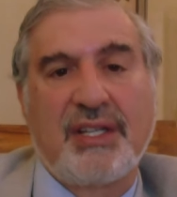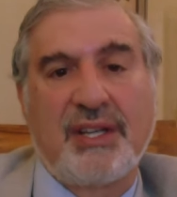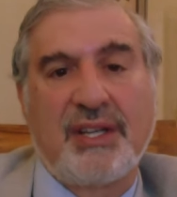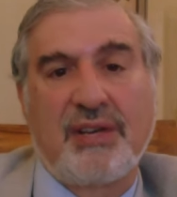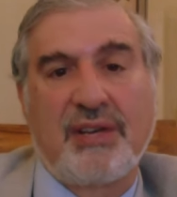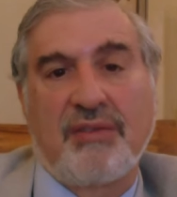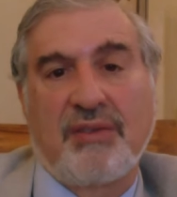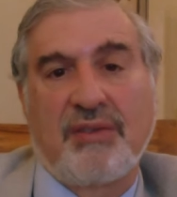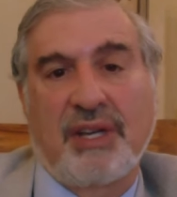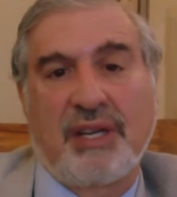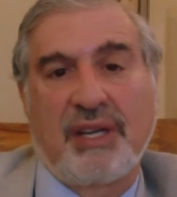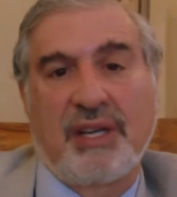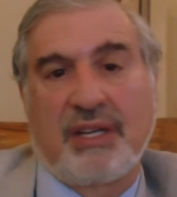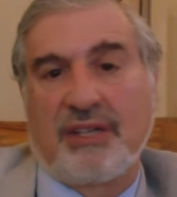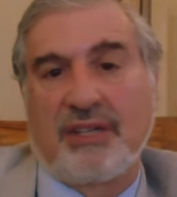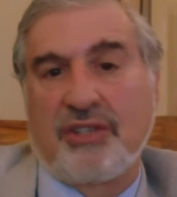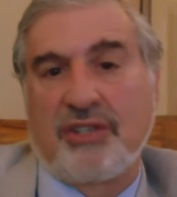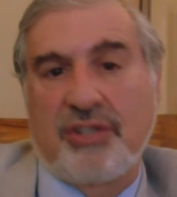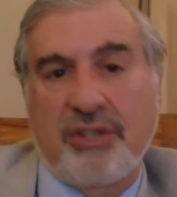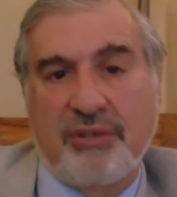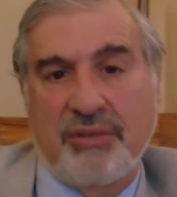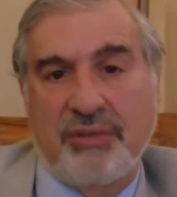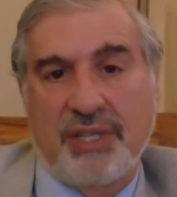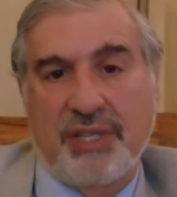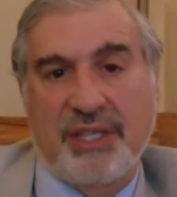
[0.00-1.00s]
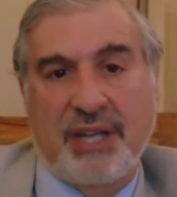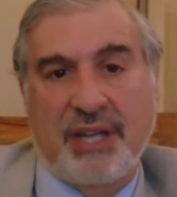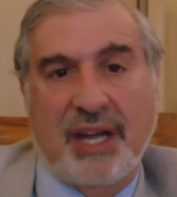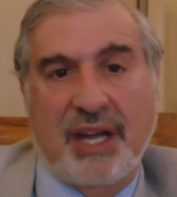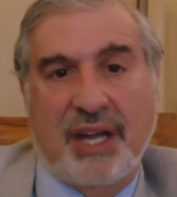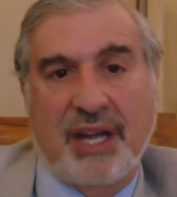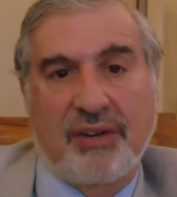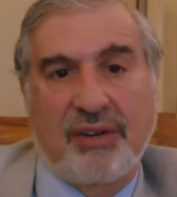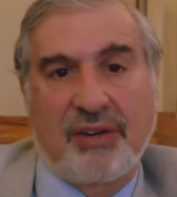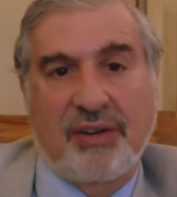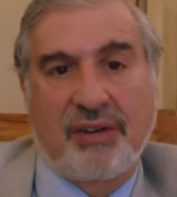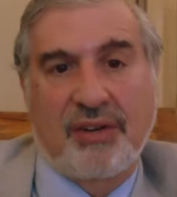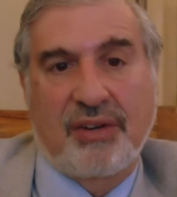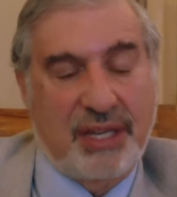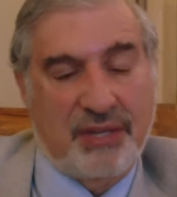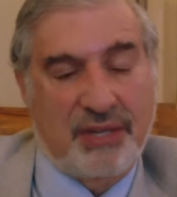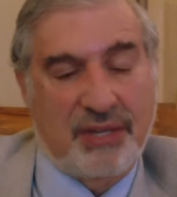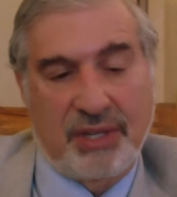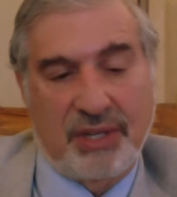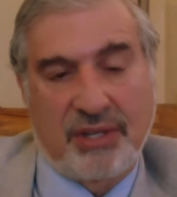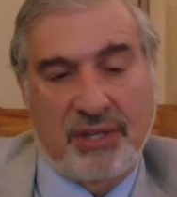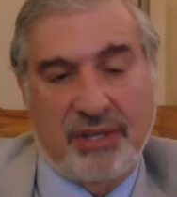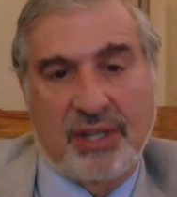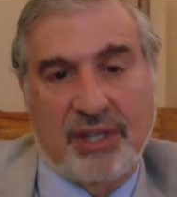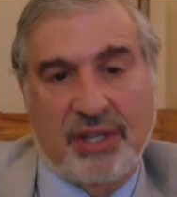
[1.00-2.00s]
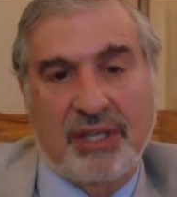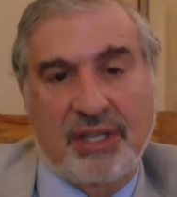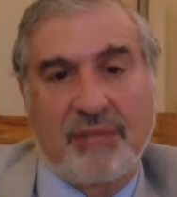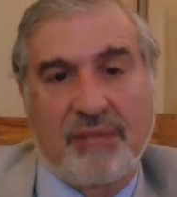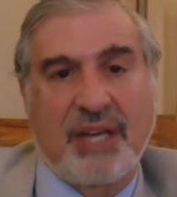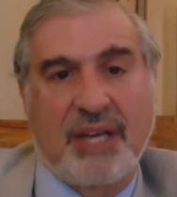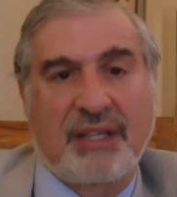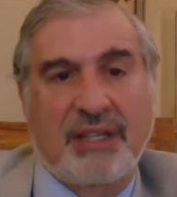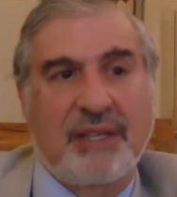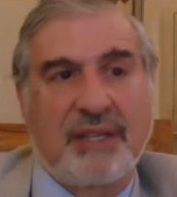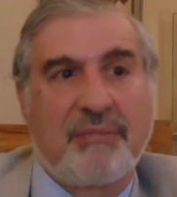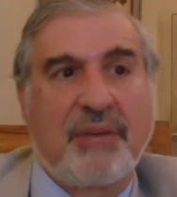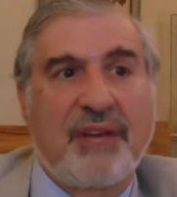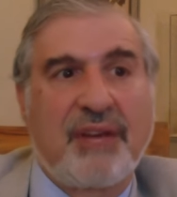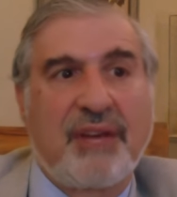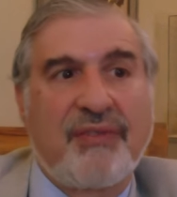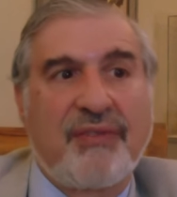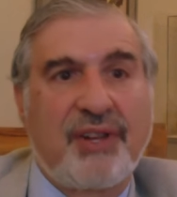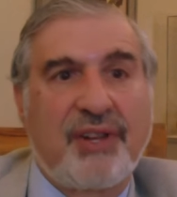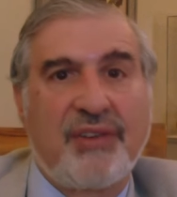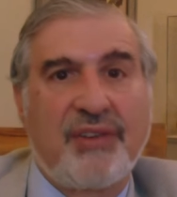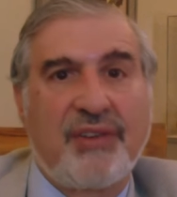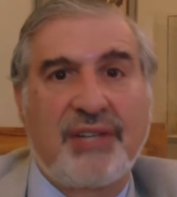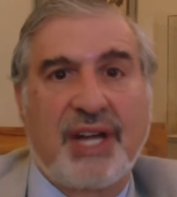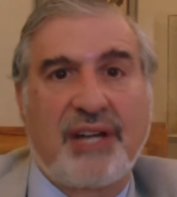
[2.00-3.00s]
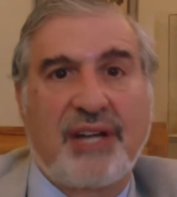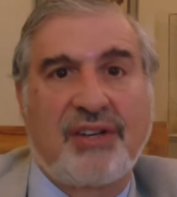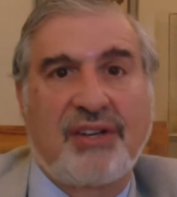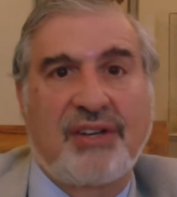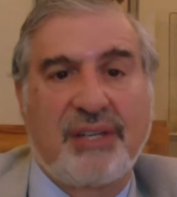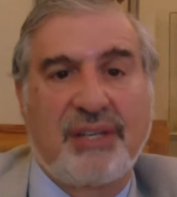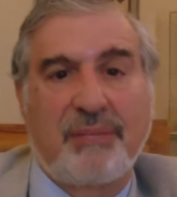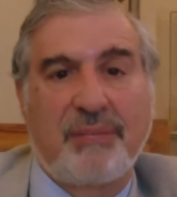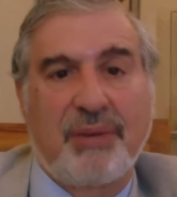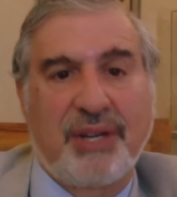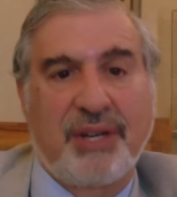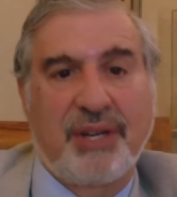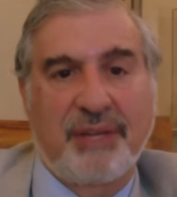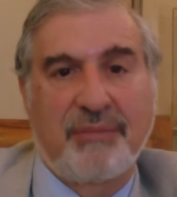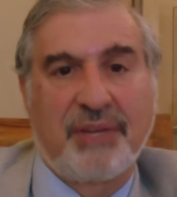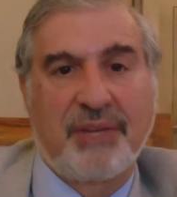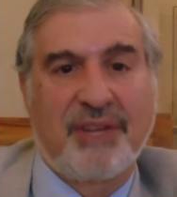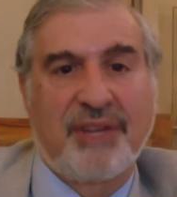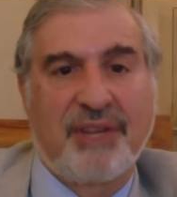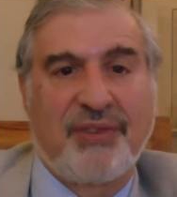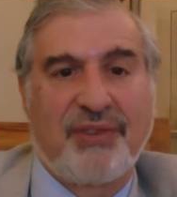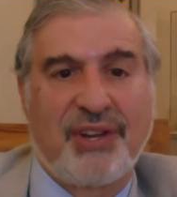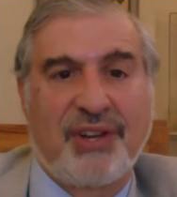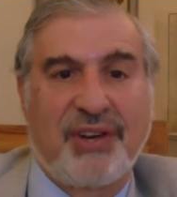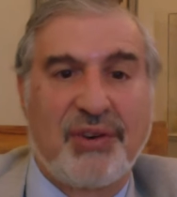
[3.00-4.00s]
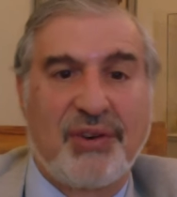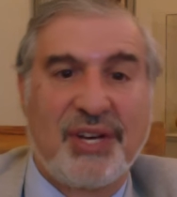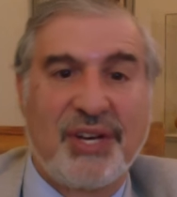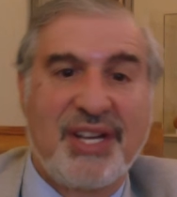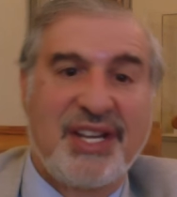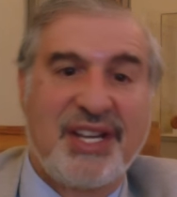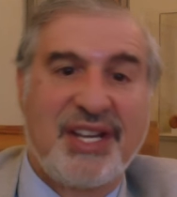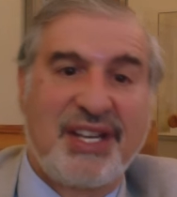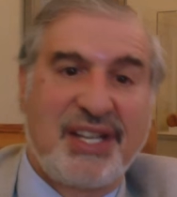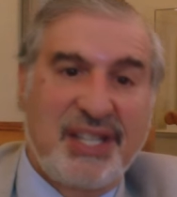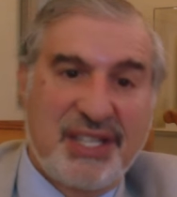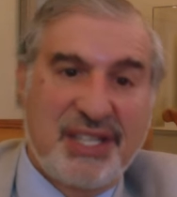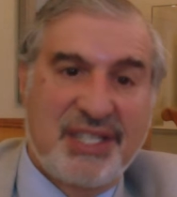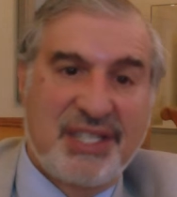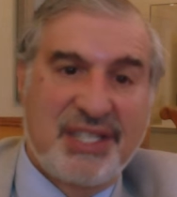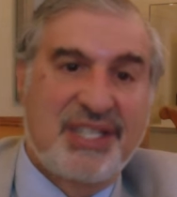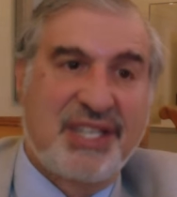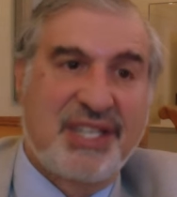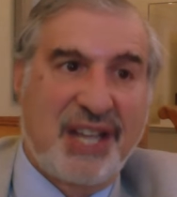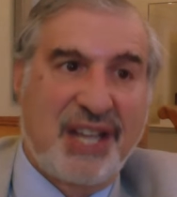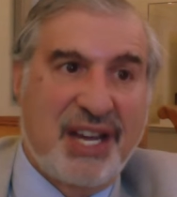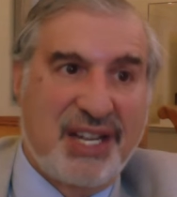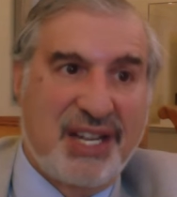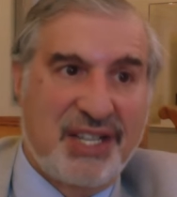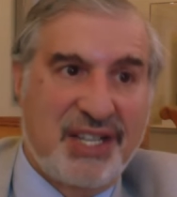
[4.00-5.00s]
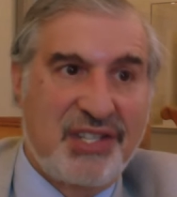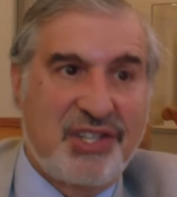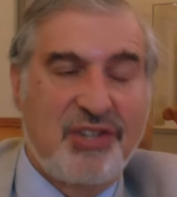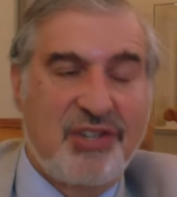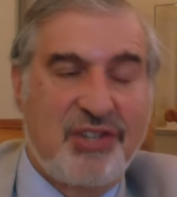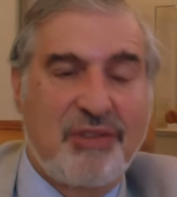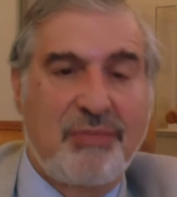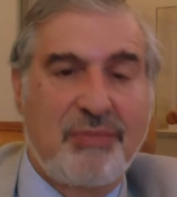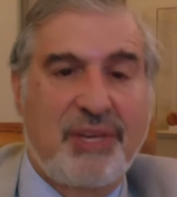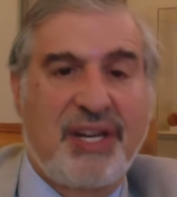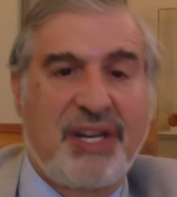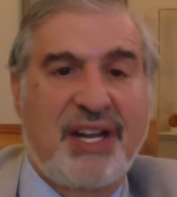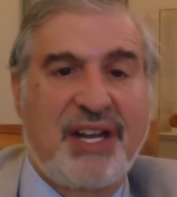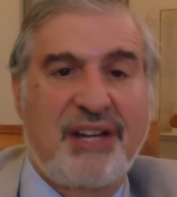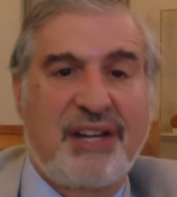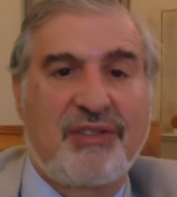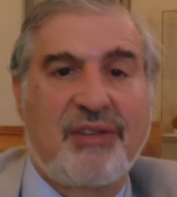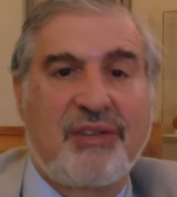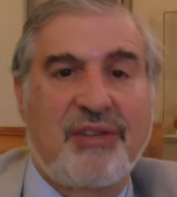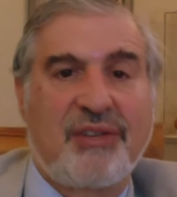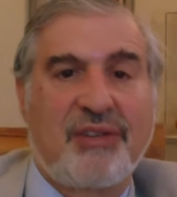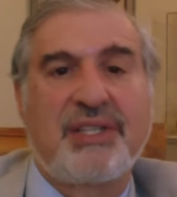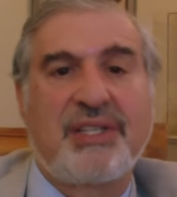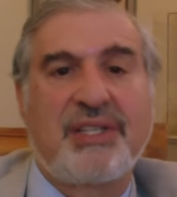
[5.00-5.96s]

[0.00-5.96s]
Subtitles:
So in a zoo, it's not only, as we talked about the buffalo, not only putting buffalo inside a zoo, but how do